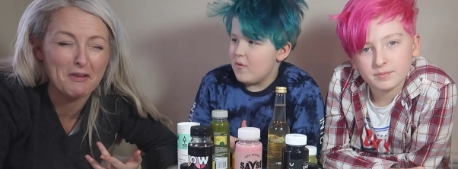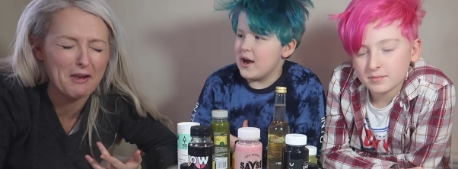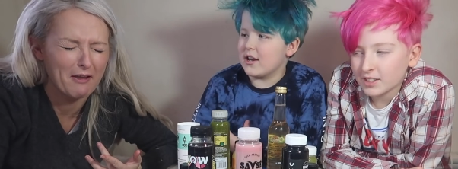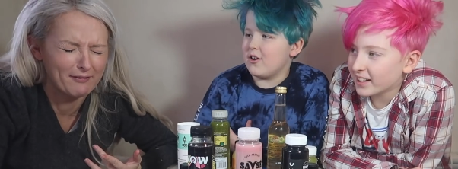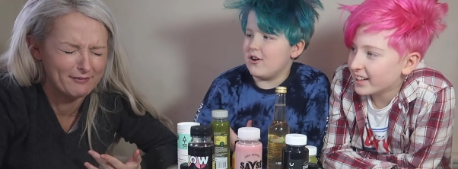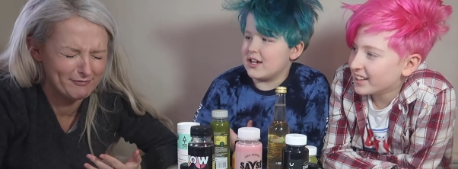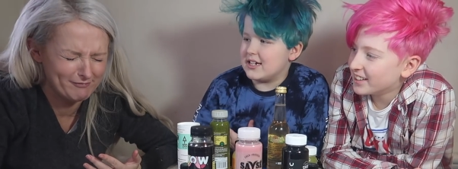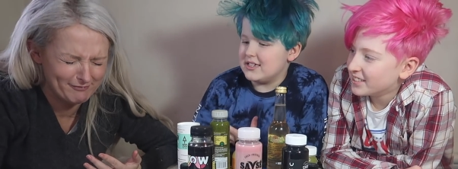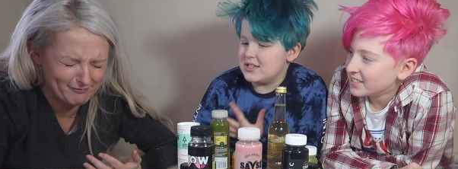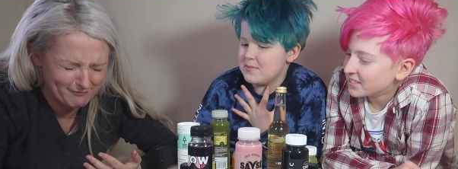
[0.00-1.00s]
Speaker 1: Oh my god, I
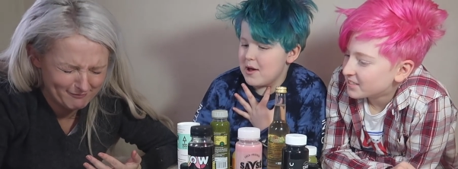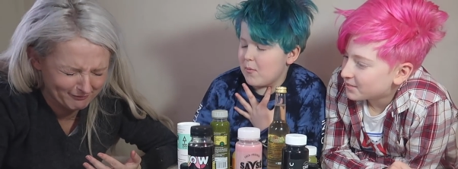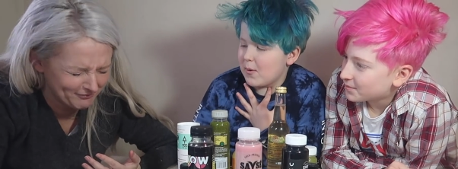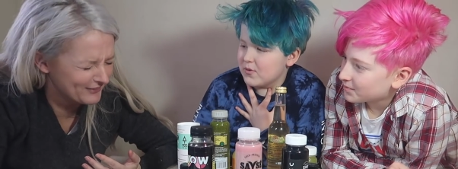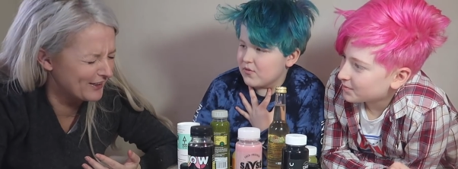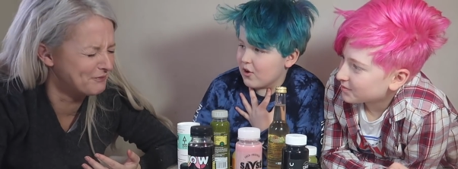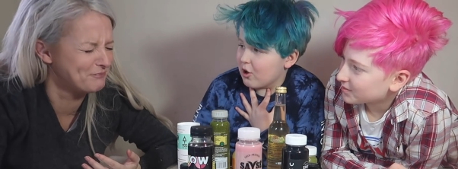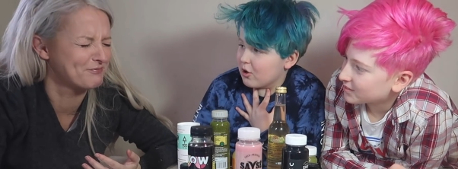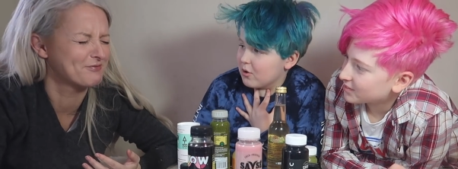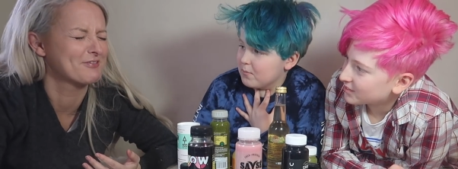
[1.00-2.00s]
can smell Mum's
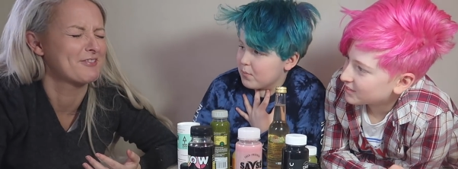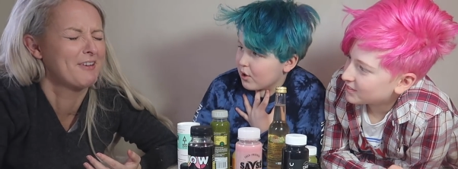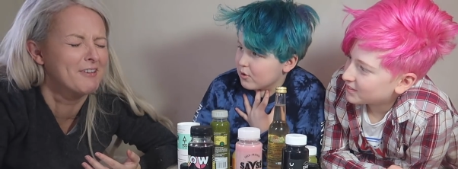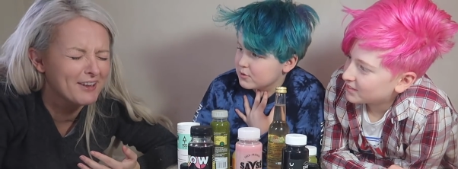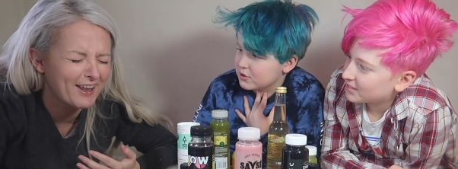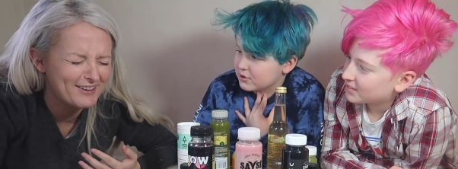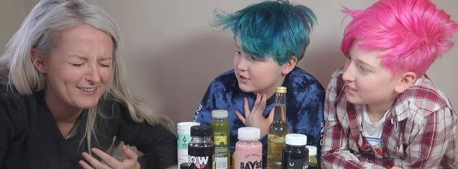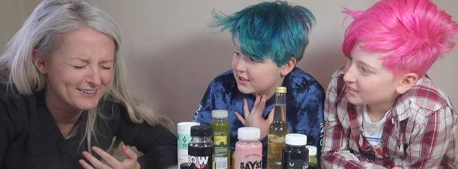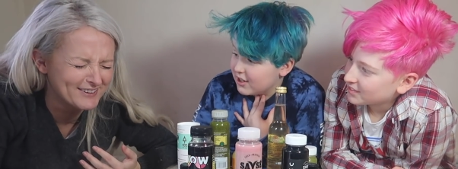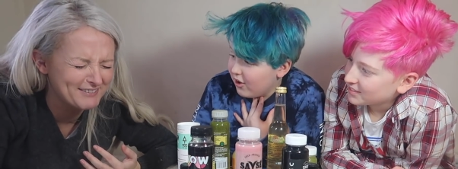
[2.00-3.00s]
burp, burps or...
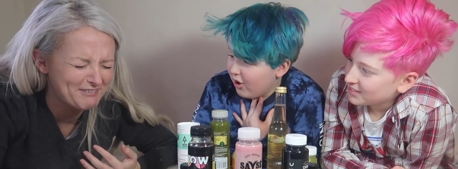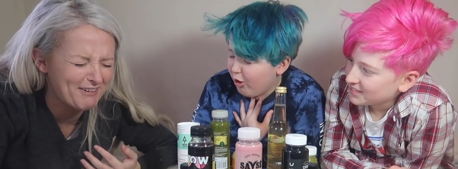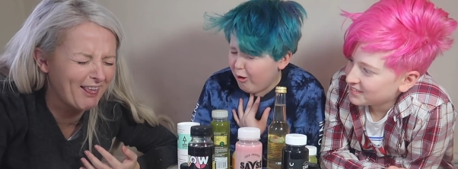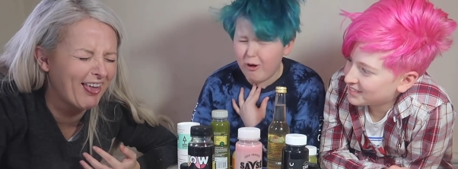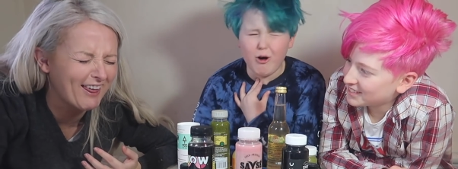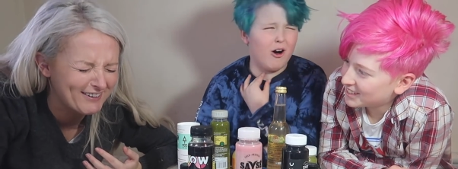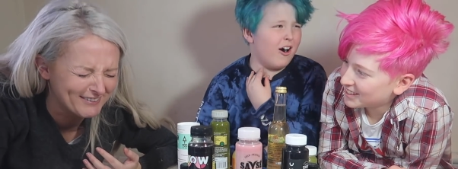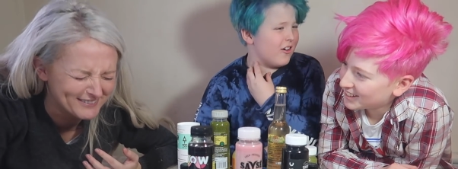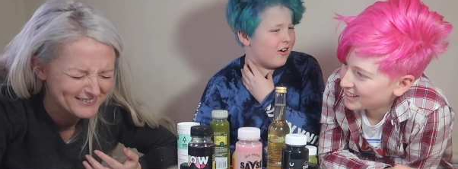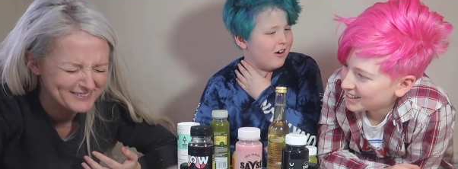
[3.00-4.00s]

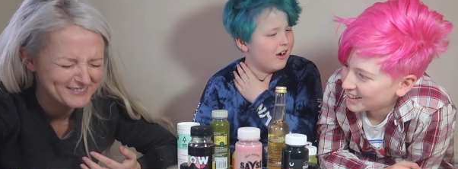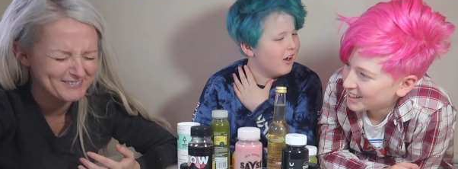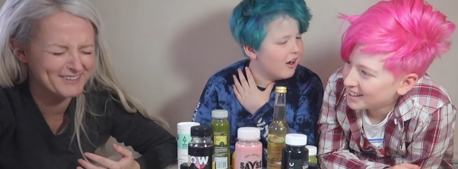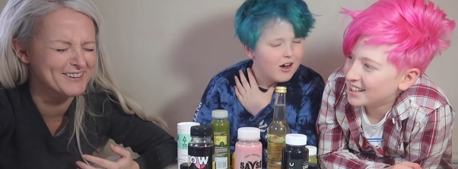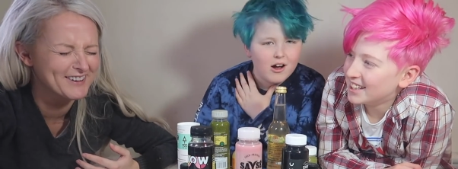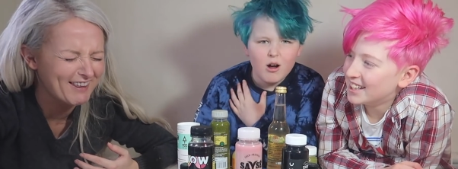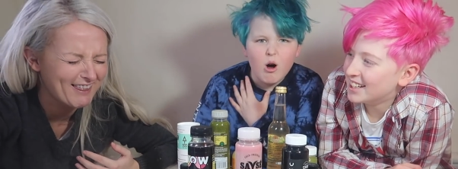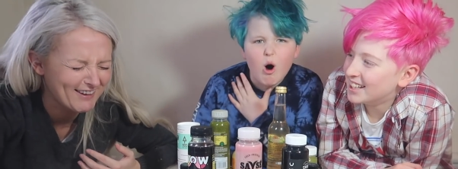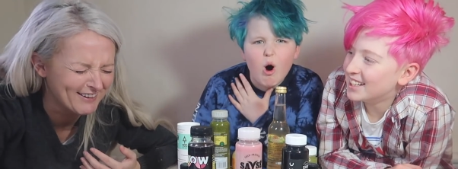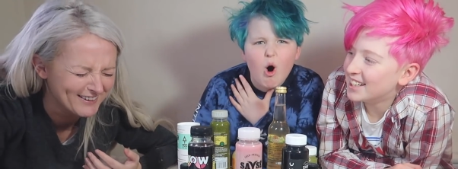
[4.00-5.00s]
Oh!
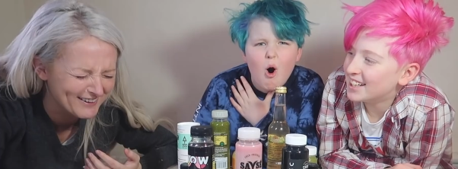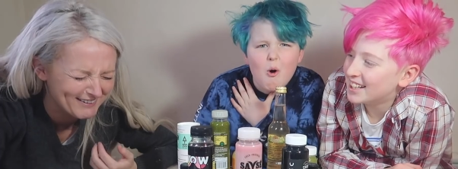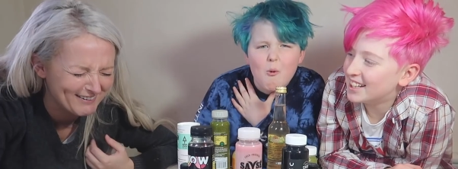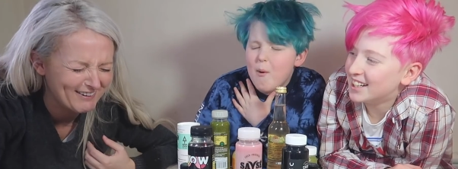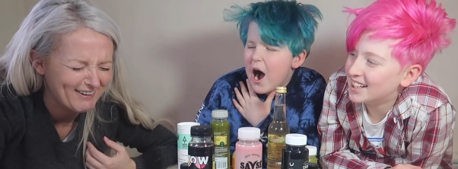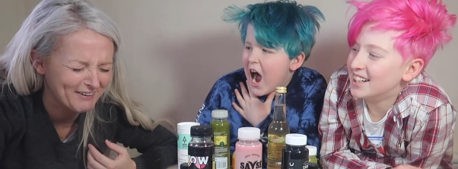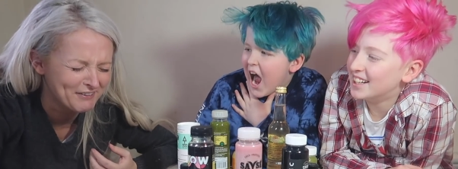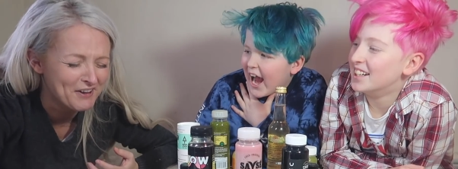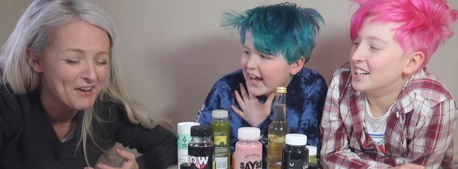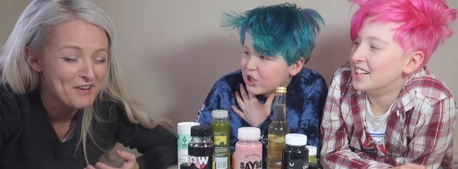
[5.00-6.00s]
Oh
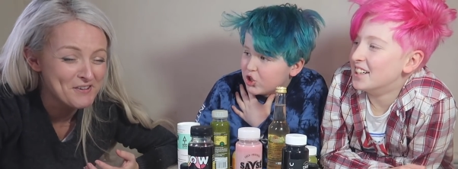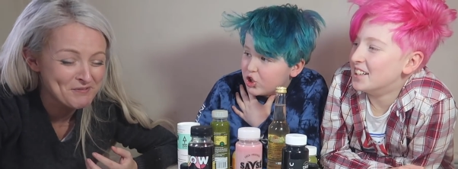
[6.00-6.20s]
my